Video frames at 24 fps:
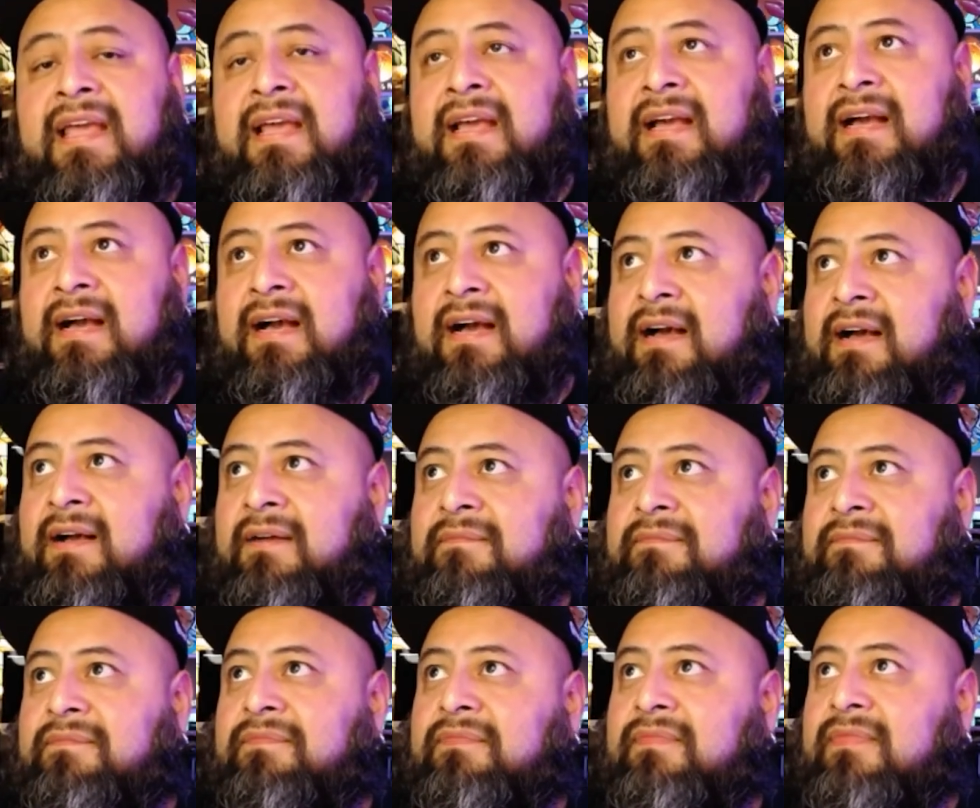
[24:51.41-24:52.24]

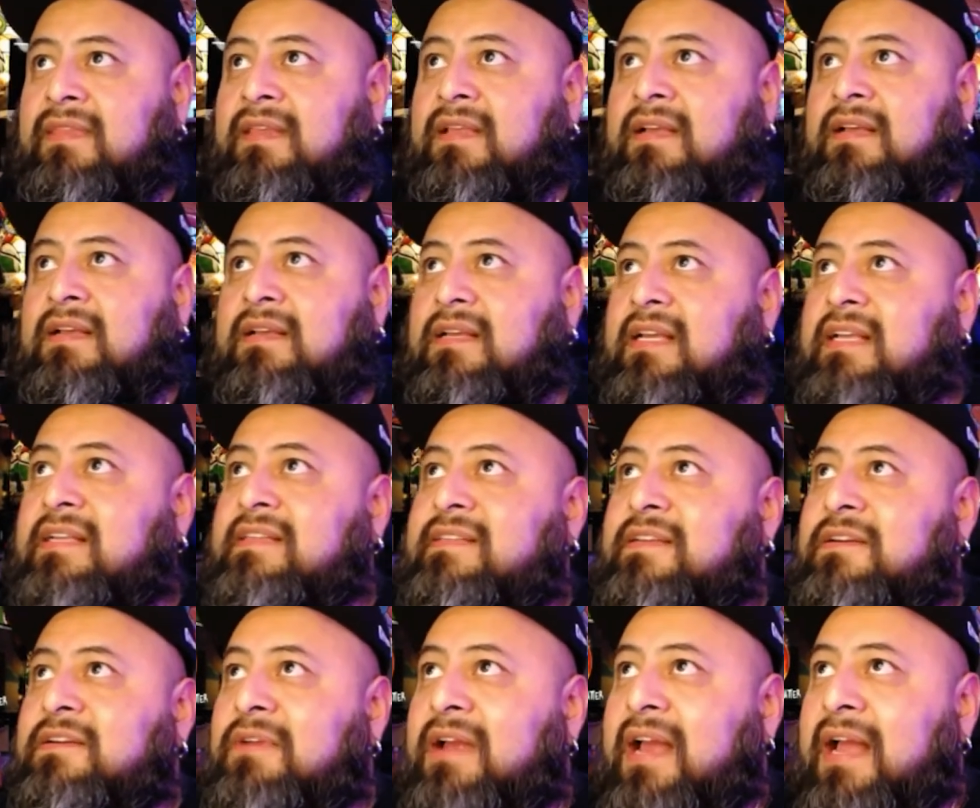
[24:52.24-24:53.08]
Um,
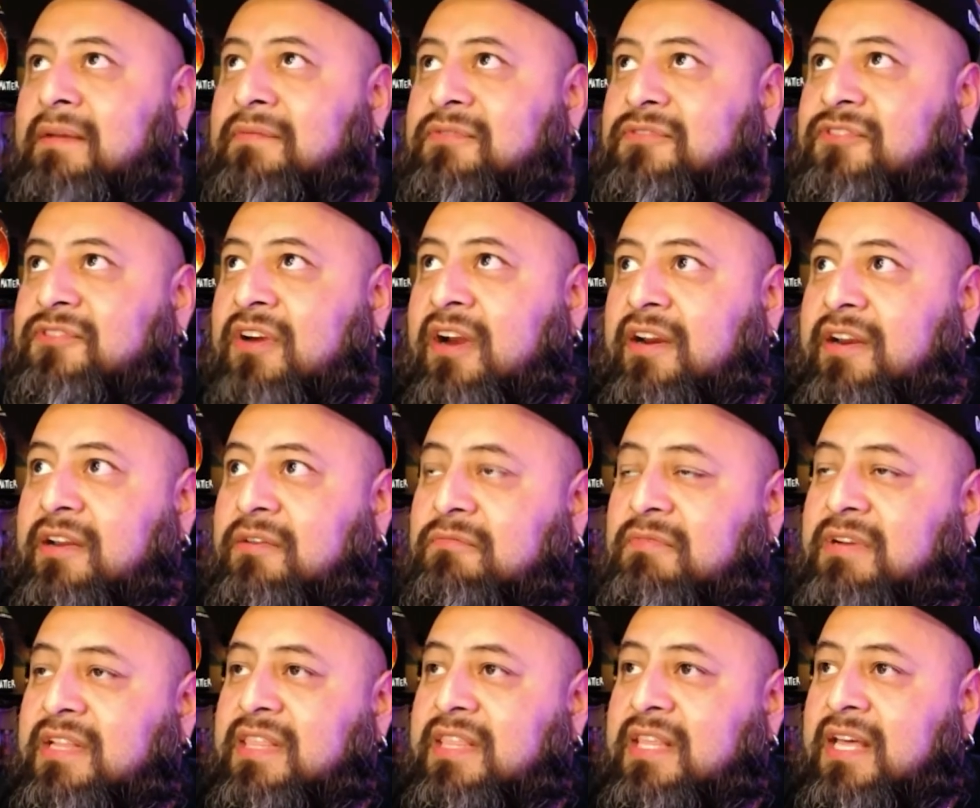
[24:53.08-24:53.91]
Instagram started
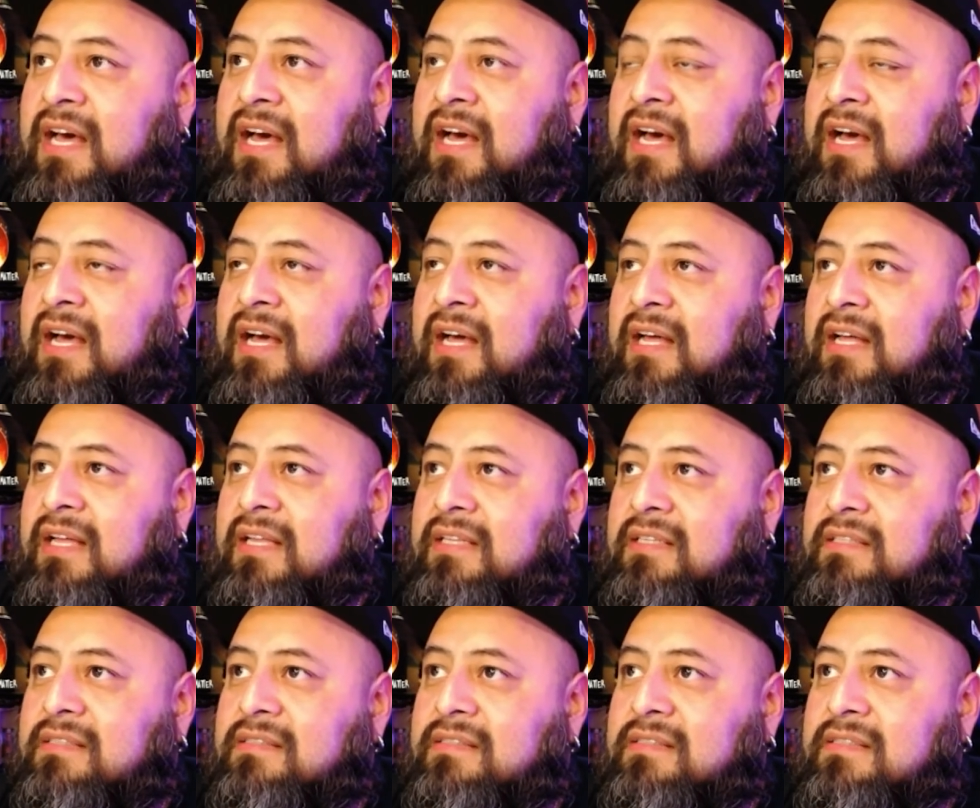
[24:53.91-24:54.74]
with uh,